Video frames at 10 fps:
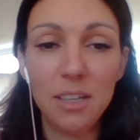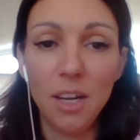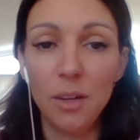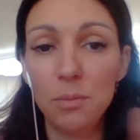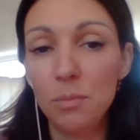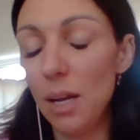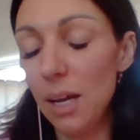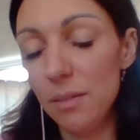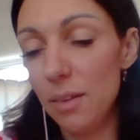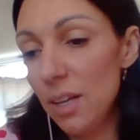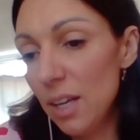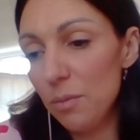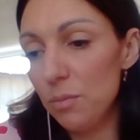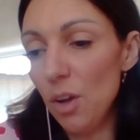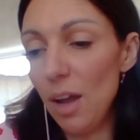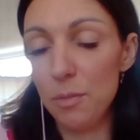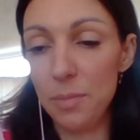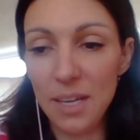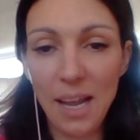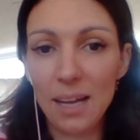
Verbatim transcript: you know uh, not everybody